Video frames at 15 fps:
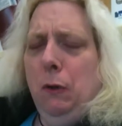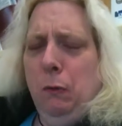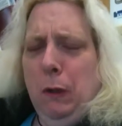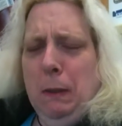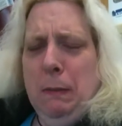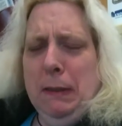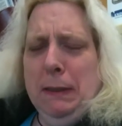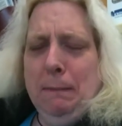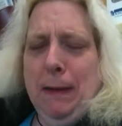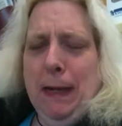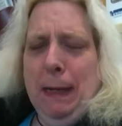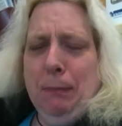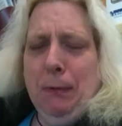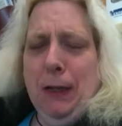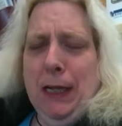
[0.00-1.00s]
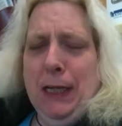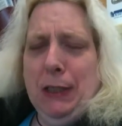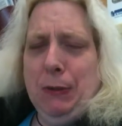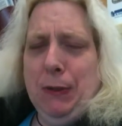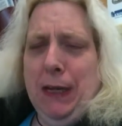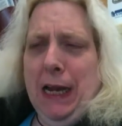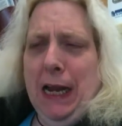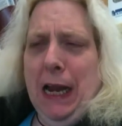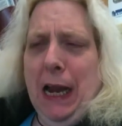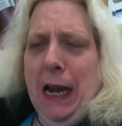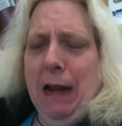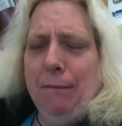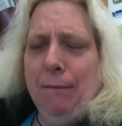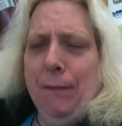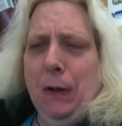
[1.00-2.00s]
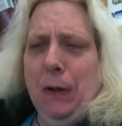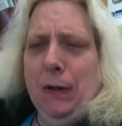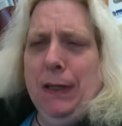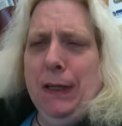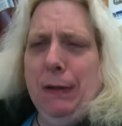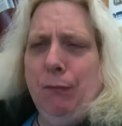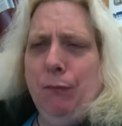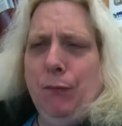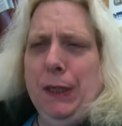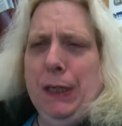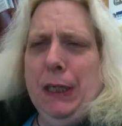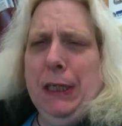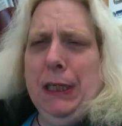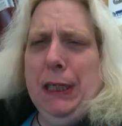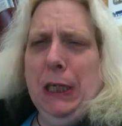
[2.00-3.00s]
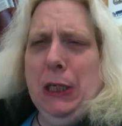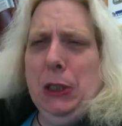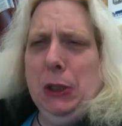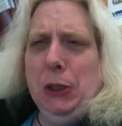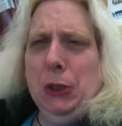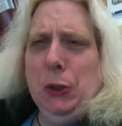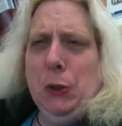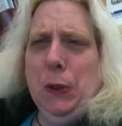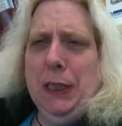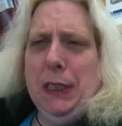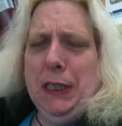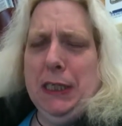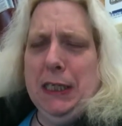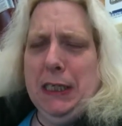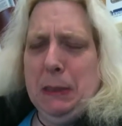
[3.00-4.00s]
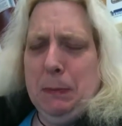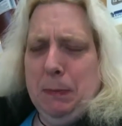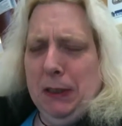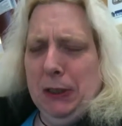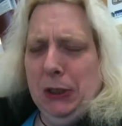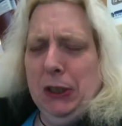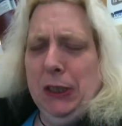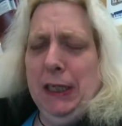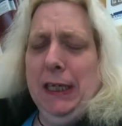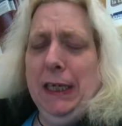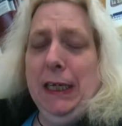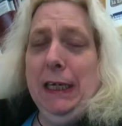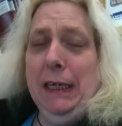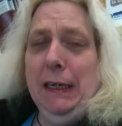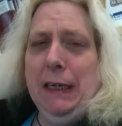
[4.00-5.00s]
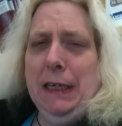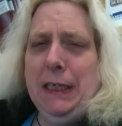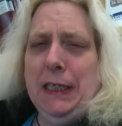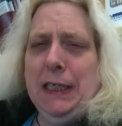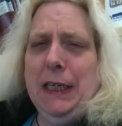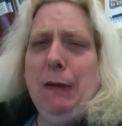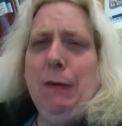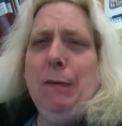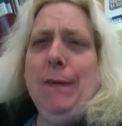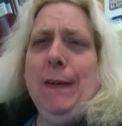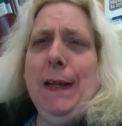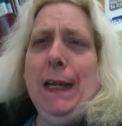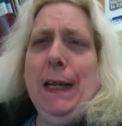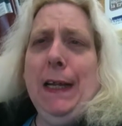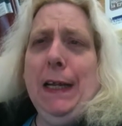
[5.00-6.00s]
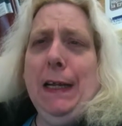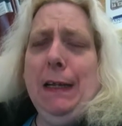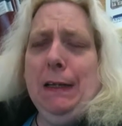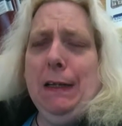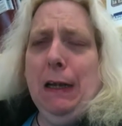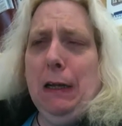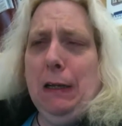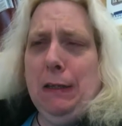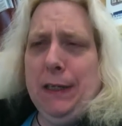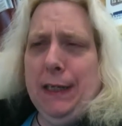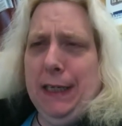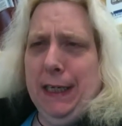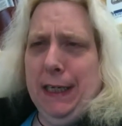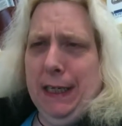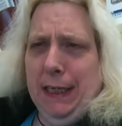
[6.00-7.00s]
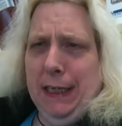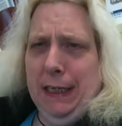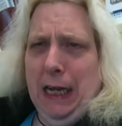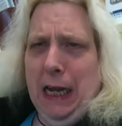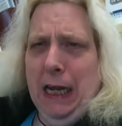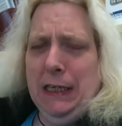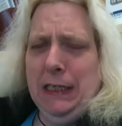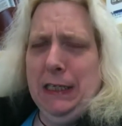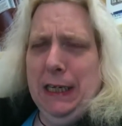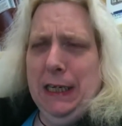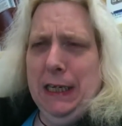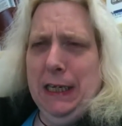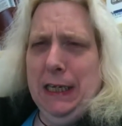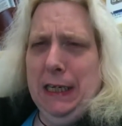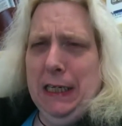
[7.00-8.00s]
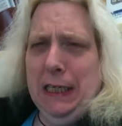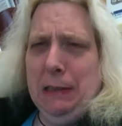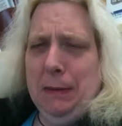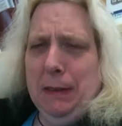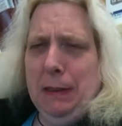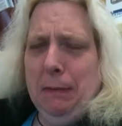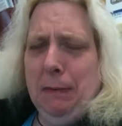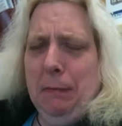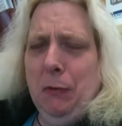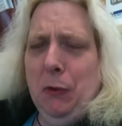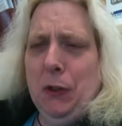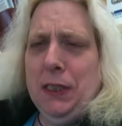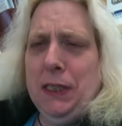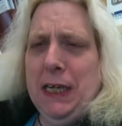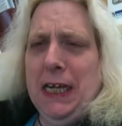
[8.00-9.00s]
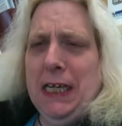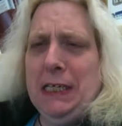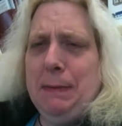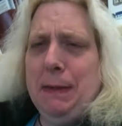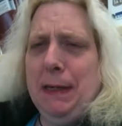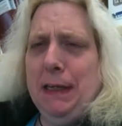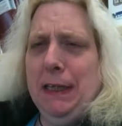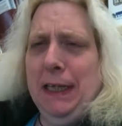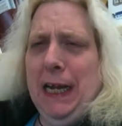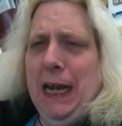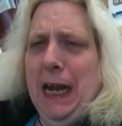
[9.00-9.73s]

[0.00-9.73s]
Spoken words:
what about the pipelines we have? Are they really a good choice, especially considering that the continent is becoming more seismically